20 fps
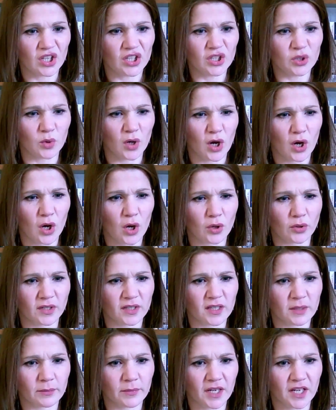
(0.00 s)
You were only
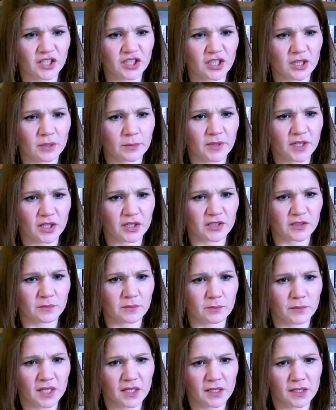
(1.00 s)
the manager because of
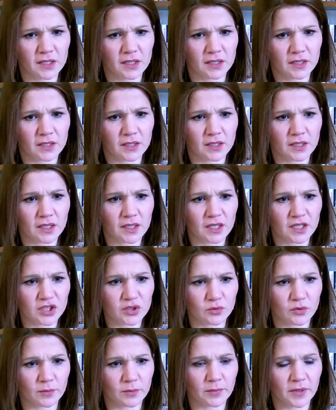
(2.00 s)
me,
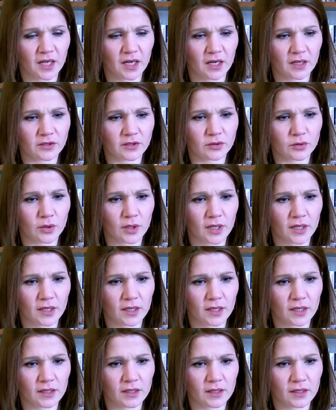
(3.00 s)
she replied
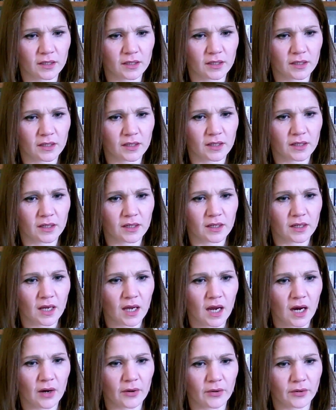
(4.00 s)
quietly.
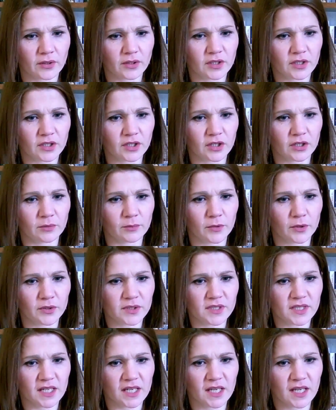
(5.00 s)
Aaron could
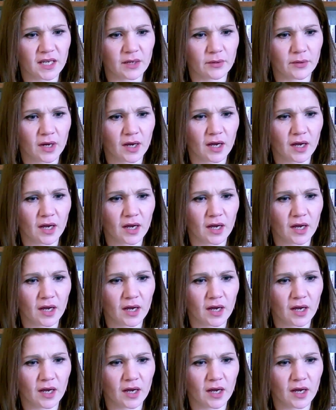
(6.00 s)
almost hear her